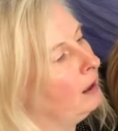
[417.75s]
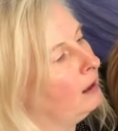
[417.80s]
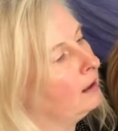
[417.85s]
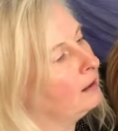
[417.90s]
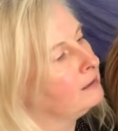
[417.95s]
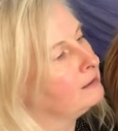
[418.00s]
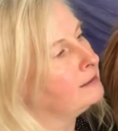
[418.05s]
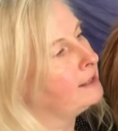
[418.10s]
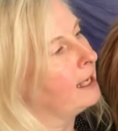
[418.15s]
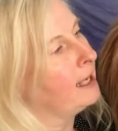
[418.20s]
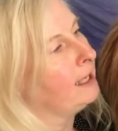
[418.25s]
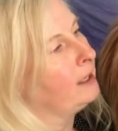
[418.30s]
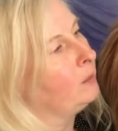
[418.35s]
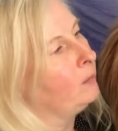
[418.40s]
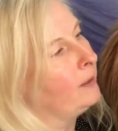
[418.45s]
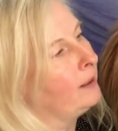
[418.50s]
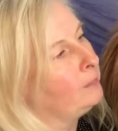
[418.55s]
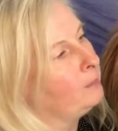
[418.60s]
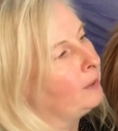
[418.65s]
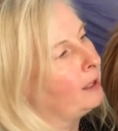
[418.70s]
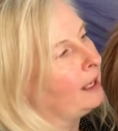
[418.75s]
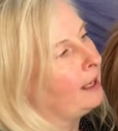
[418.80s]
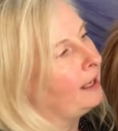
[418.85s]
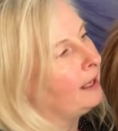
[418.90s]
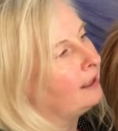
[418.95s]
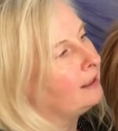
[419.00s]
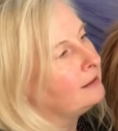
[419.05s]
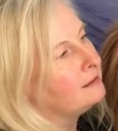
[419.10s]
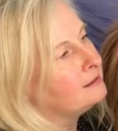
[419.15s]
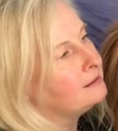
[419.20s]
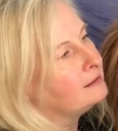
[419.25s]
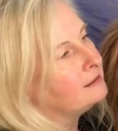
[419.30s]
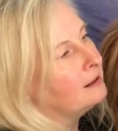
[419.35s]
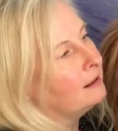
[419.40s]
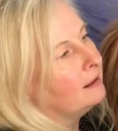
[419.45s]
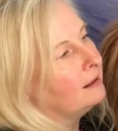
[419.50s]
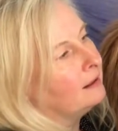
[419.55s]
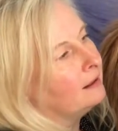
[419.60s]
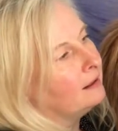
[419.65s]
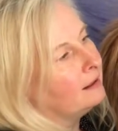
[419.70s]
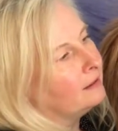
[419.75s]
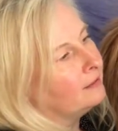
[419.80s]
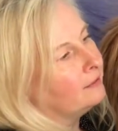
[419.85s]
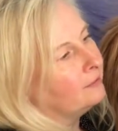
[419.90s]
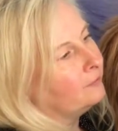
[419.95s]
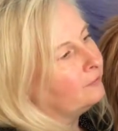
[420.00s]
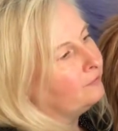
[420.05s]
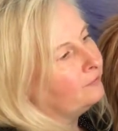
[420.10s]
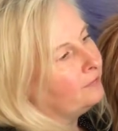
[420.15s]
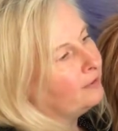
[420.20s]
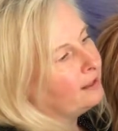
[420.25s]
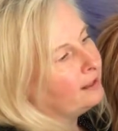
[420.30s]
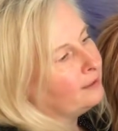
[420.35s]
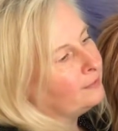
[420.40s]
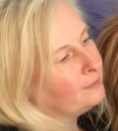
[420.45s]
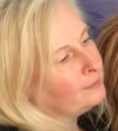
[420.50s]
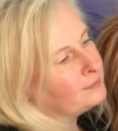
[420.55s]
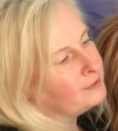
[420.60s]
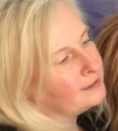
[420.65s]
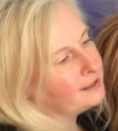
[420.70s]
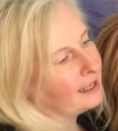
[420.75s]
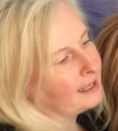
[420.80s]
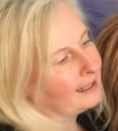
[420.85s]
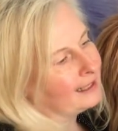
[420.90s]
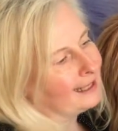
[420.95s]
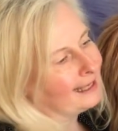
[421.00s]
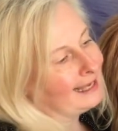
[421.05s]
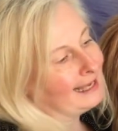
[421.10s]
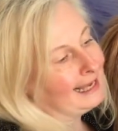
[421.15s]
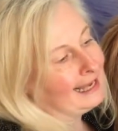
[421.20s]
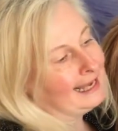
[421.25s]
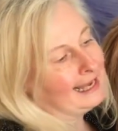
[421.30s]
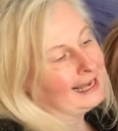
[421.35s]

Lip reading: takeaway place, the fields, and here